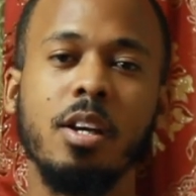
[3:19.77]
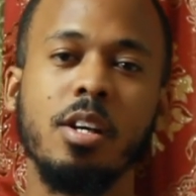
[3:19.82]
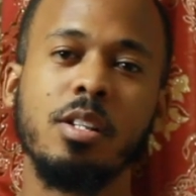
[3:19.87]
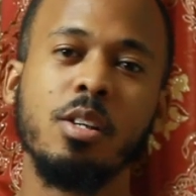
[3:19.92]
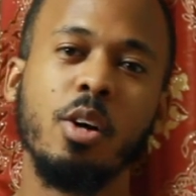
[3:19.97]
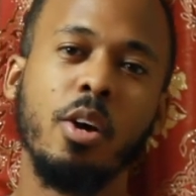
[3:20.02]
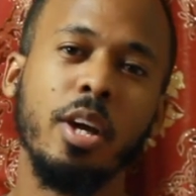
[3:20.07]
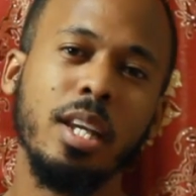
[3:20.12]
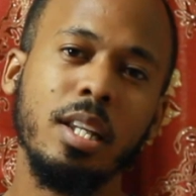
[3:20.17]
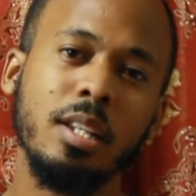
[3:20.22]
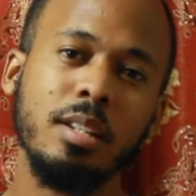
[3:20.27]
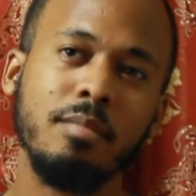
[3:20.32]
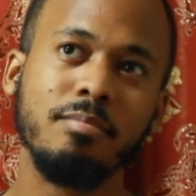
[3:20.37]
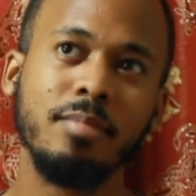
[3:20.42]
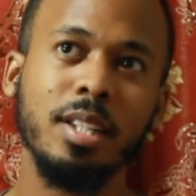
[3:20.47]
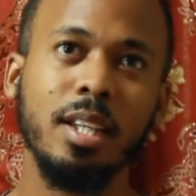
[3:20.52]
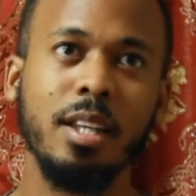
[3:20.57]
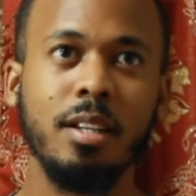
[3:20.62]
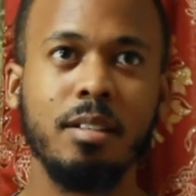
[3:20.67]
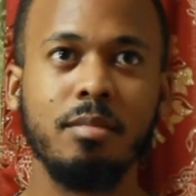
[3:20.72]
So in
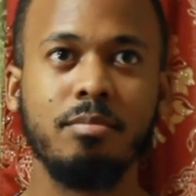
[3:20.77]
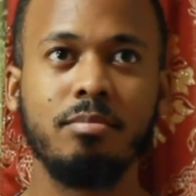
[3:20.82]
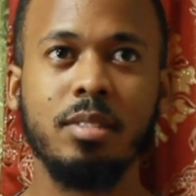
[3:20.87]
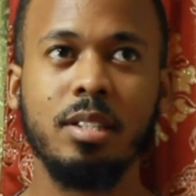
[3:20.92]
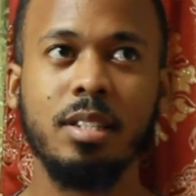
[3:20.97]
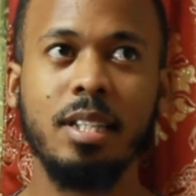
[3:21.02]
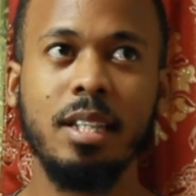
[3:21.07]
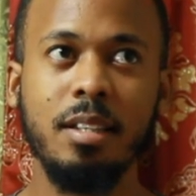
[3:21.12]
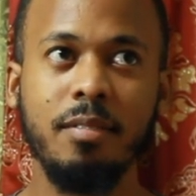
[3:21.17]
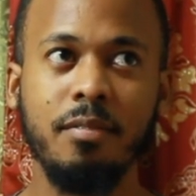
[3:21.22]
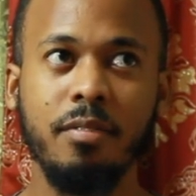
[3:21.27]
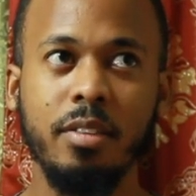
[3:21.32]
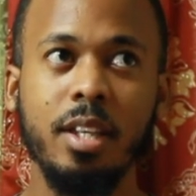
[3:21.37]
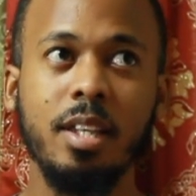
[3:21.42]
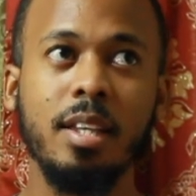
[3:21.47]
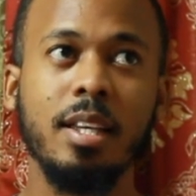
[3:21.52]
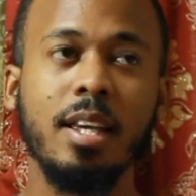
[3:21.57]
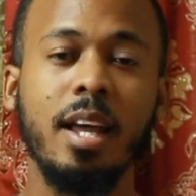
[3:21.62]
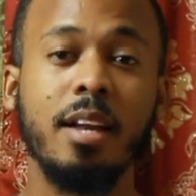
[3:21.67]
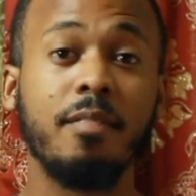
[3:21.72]
in
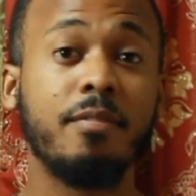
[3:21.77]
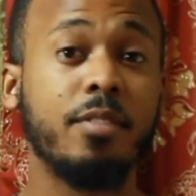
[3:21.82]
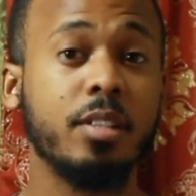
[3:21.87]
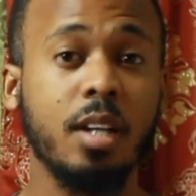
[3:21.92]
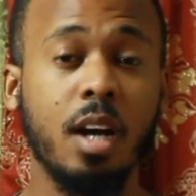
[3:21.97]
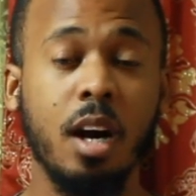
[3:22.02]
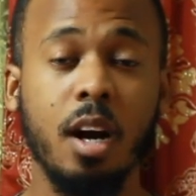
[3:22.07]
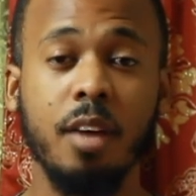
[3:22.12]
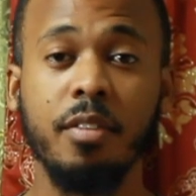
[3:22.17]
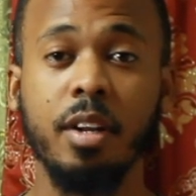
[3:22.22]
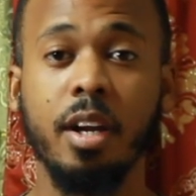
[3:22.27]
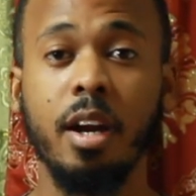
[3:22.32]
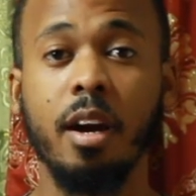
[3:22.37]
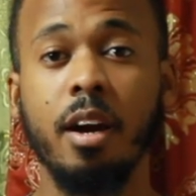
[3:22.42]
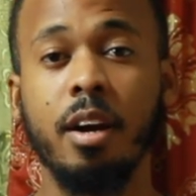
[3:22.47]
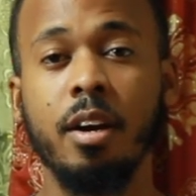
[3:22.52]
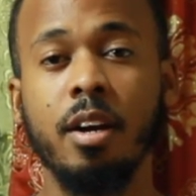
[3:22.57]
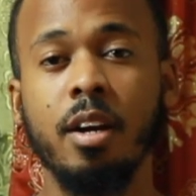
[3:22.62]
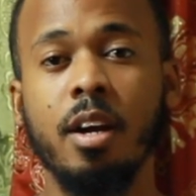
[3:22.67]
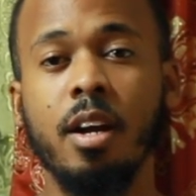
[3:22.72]
TV and photography,
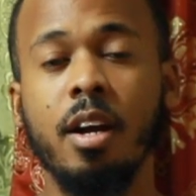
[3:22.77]
there